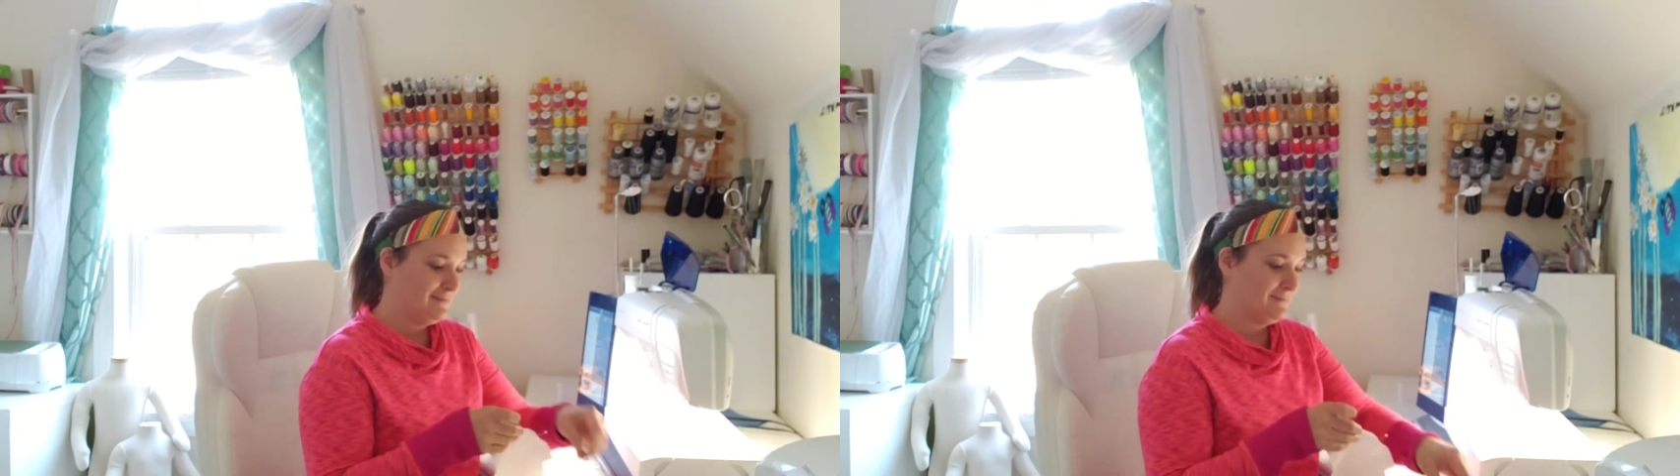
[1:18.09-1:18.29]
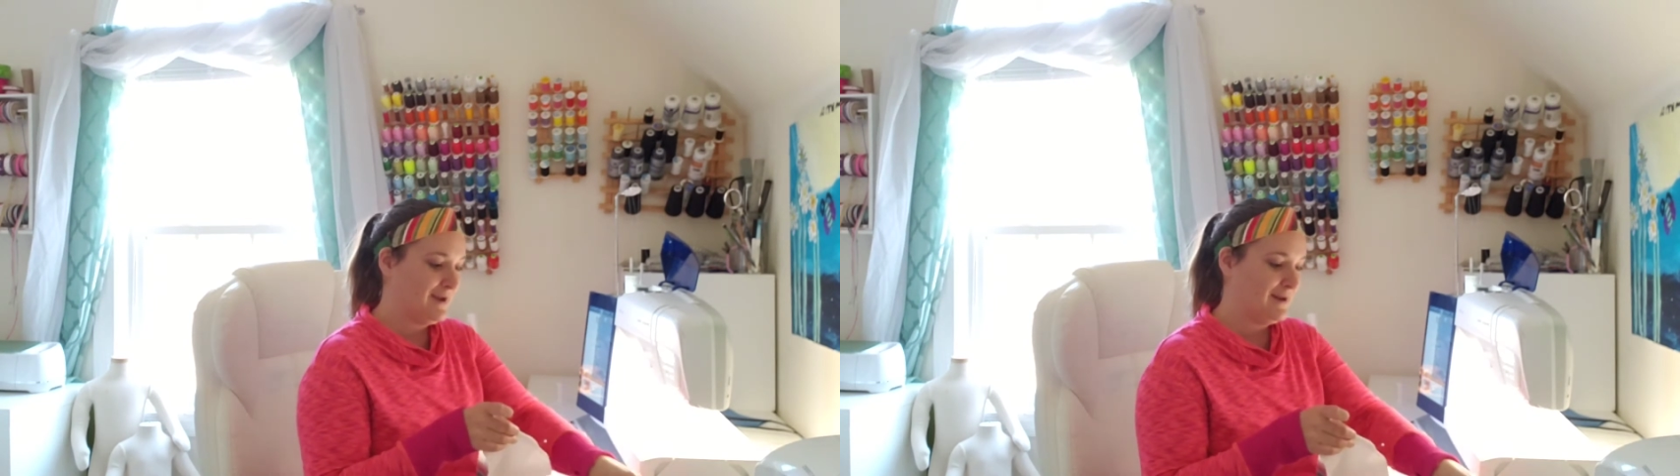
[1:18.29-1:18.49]

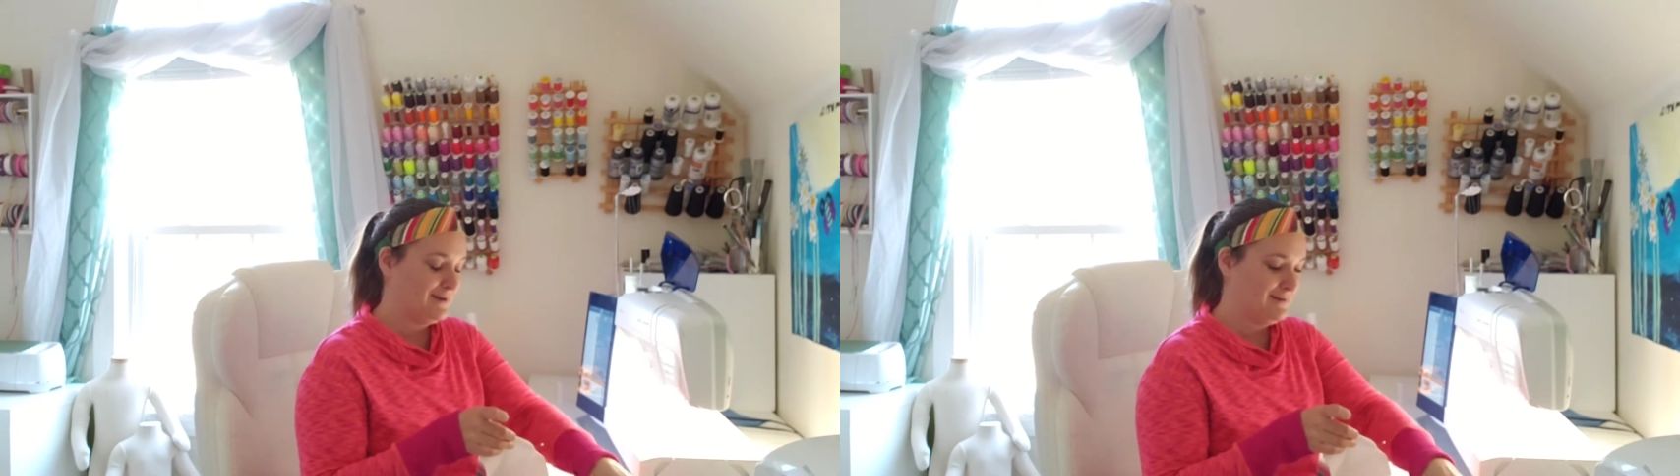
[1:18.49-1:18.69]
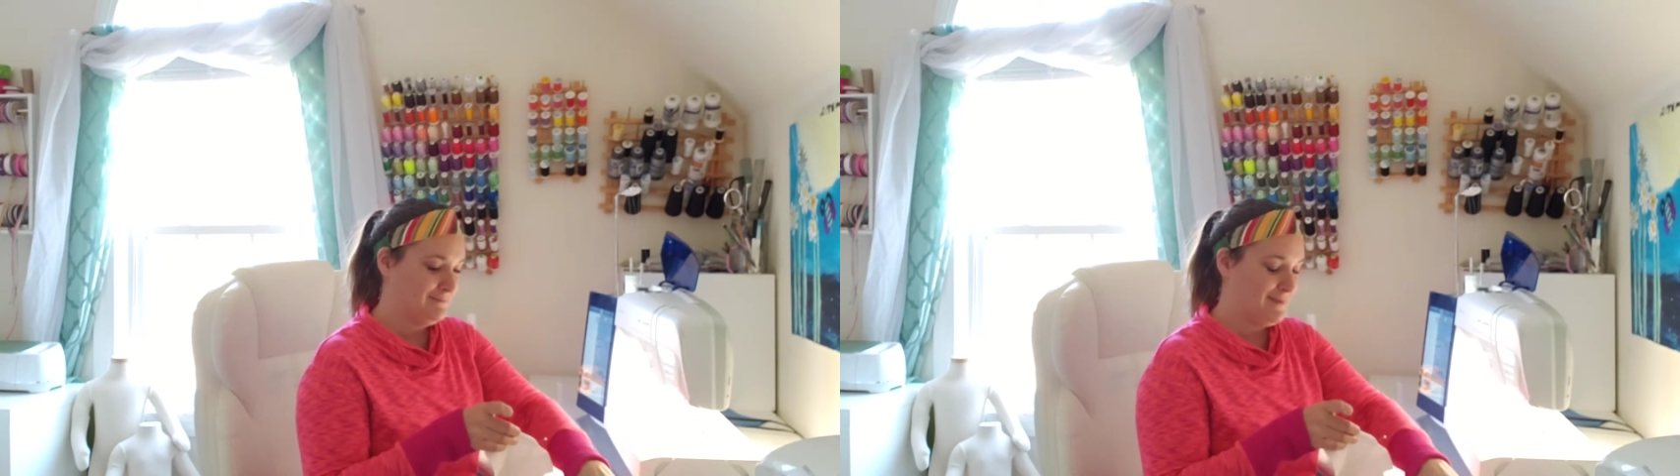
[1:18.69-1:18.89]
I'm kind
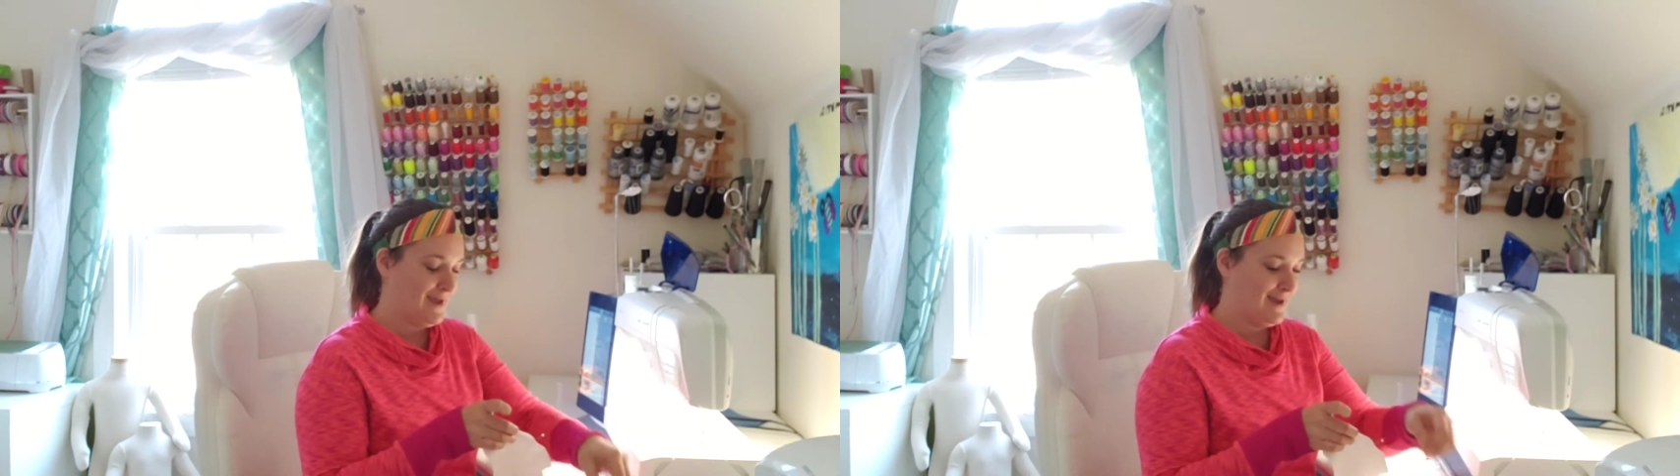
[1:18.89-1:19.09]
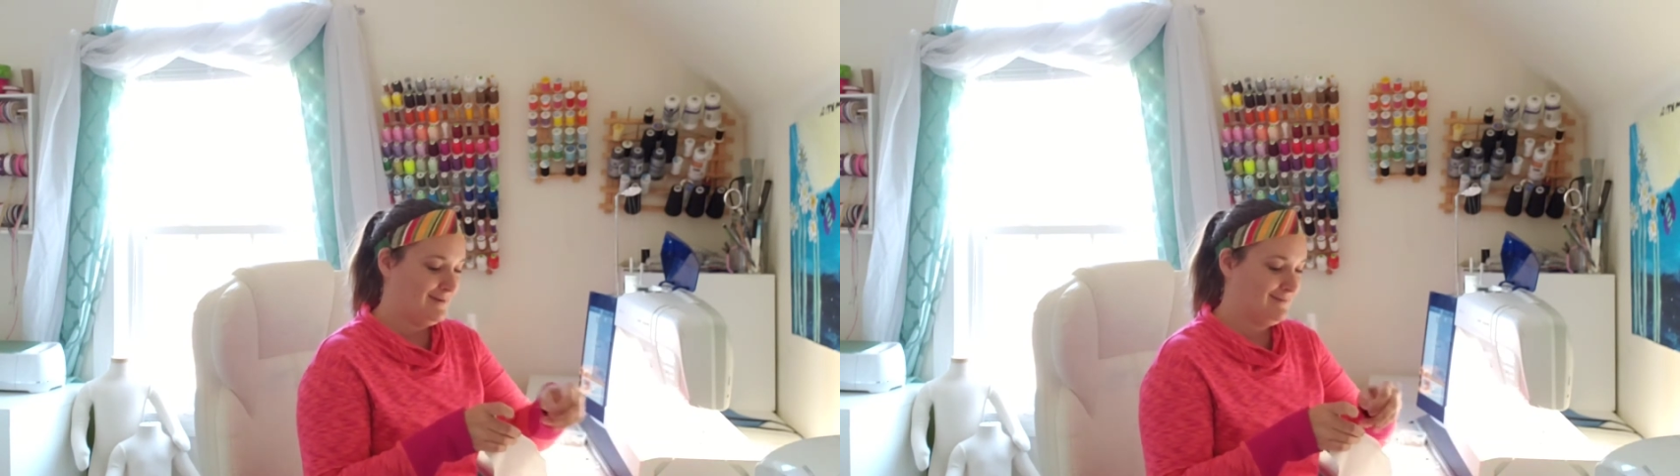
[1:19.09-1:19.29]
of
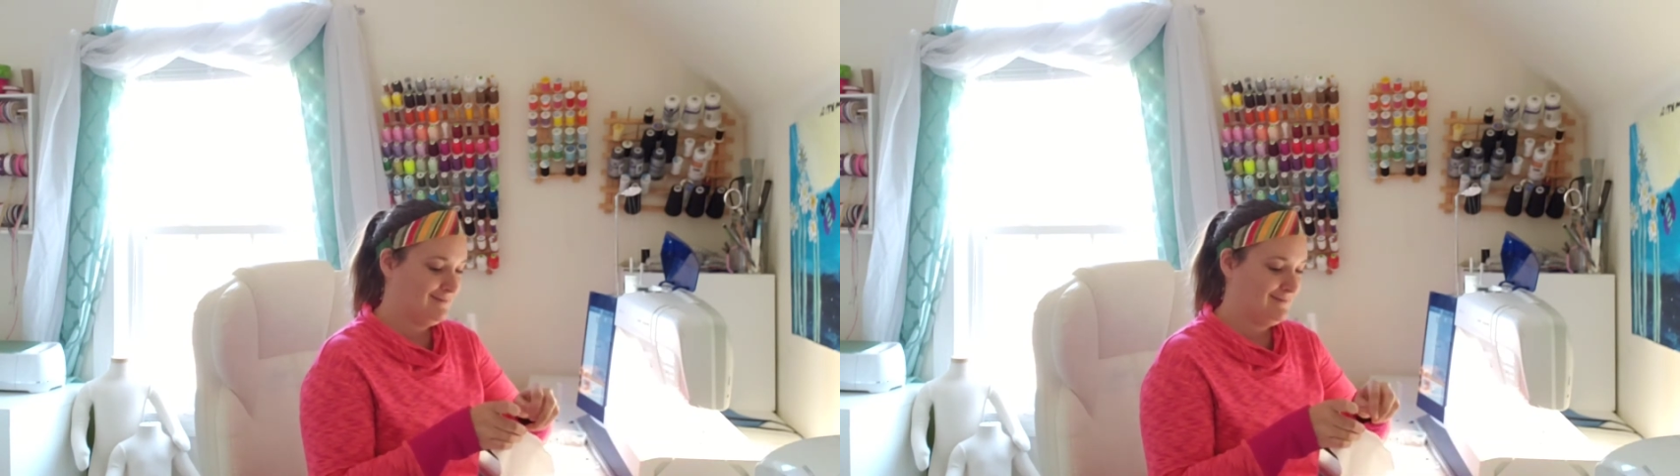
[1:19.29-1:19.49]
bad